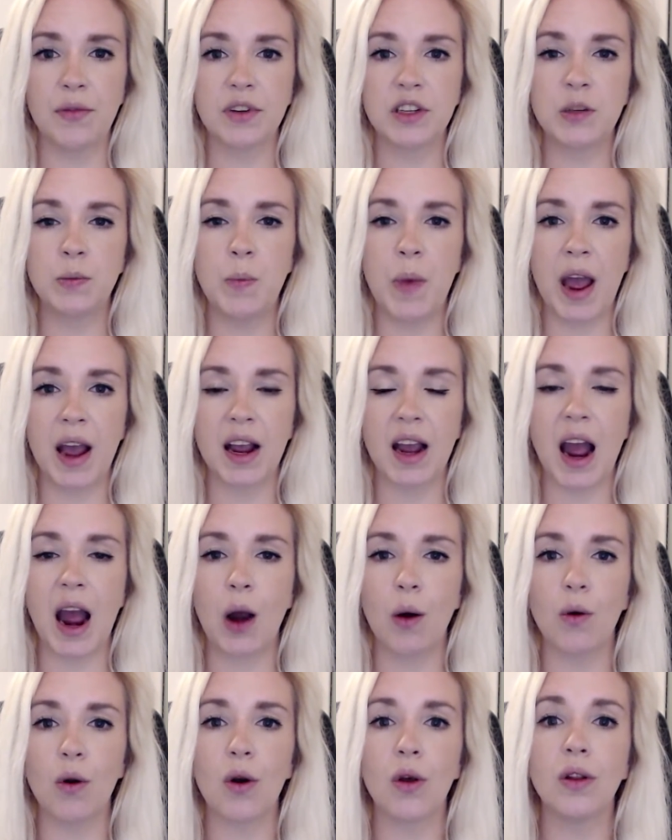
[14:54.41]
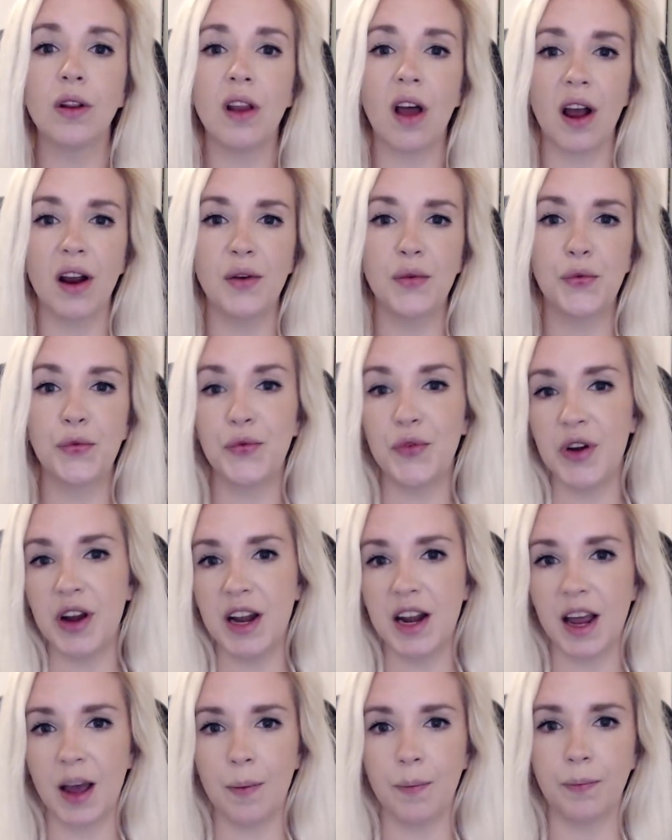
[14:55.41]
us back our online
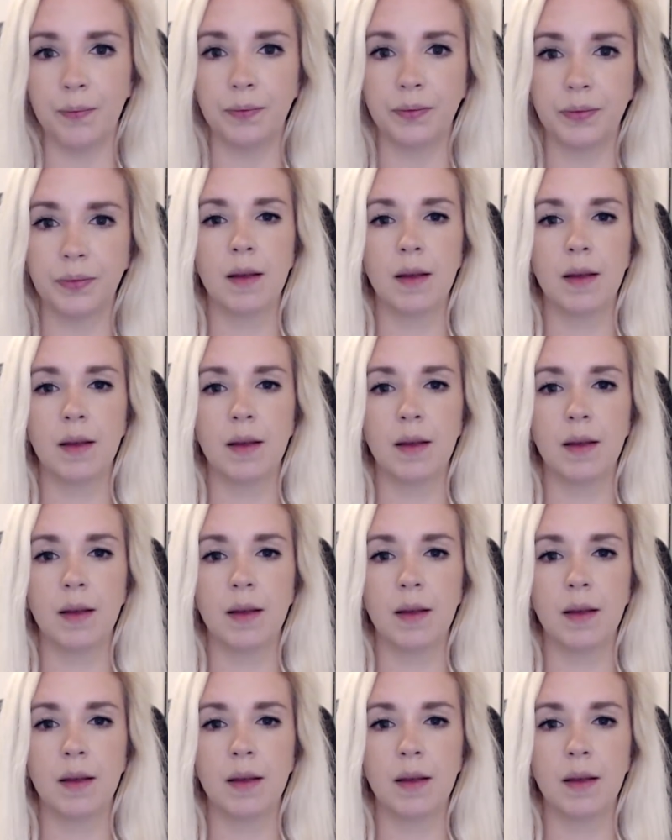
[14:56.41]
freedom.